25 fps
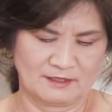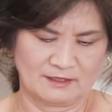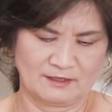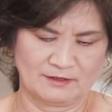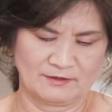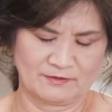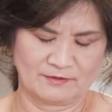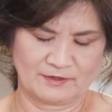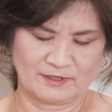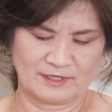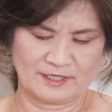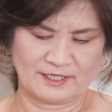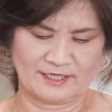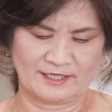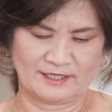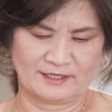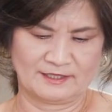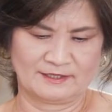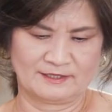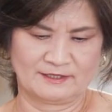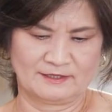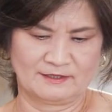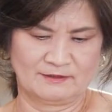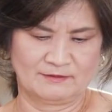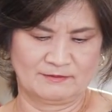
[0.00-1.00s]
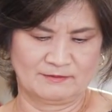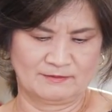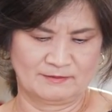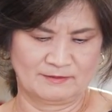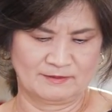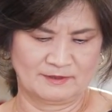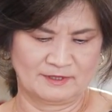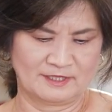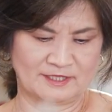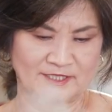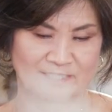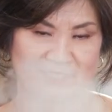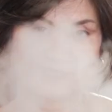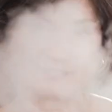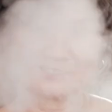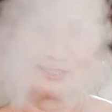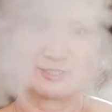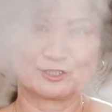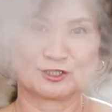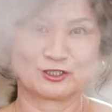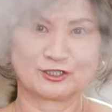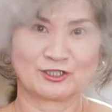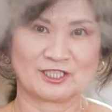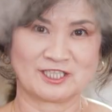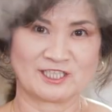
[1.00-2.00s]
Okay,
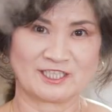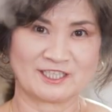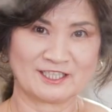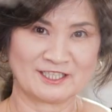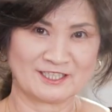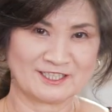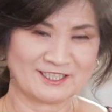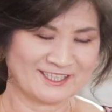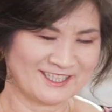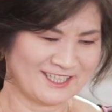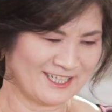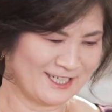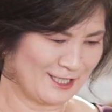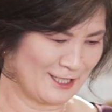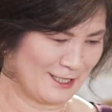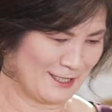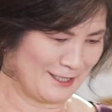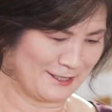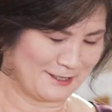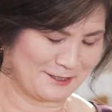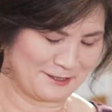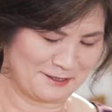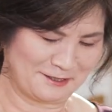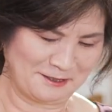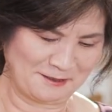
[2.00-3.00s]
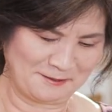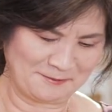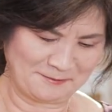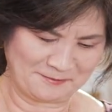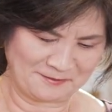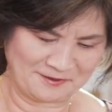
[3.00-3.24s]
let's check it again.